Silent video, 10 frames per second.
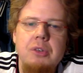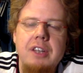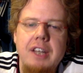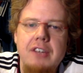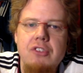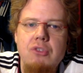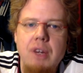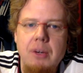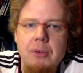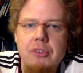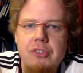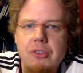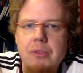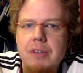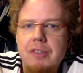the next round.
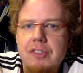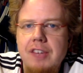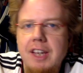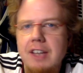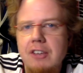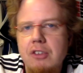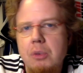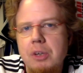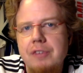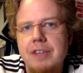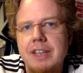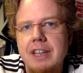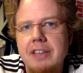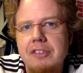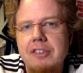So we have a second
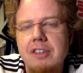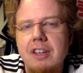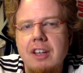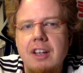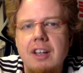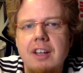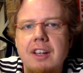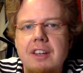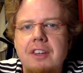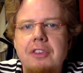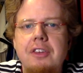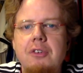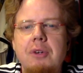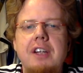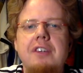quarterfinalist, uh, nothing
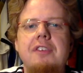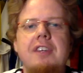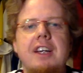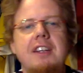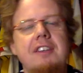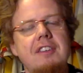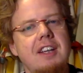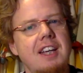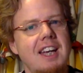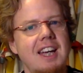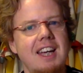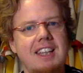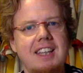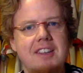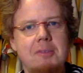really decided
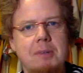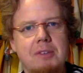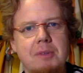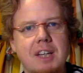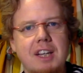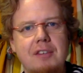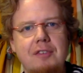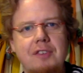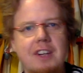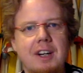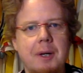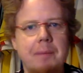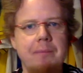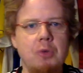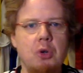yet, but we have uh,
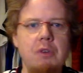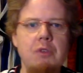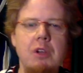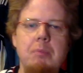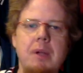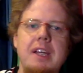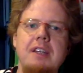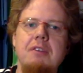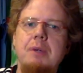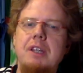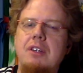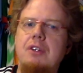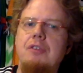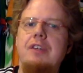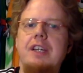Norway will play the winner
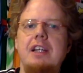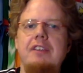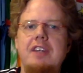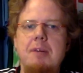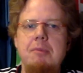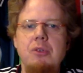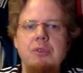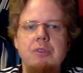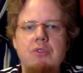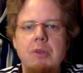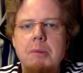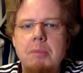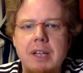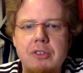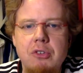of England Cameroon, which will be
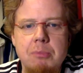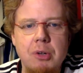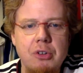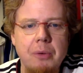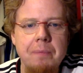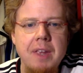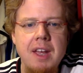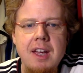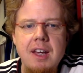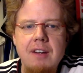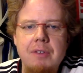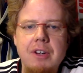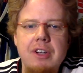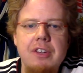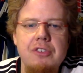played tomorrow.
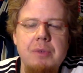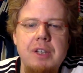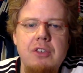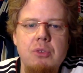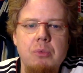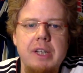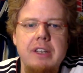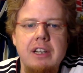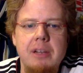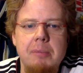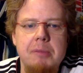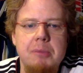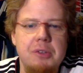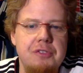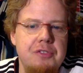Whereas we need to wait a little bit
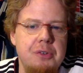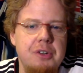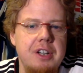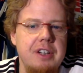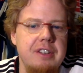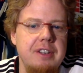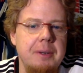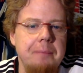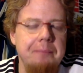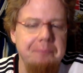more for the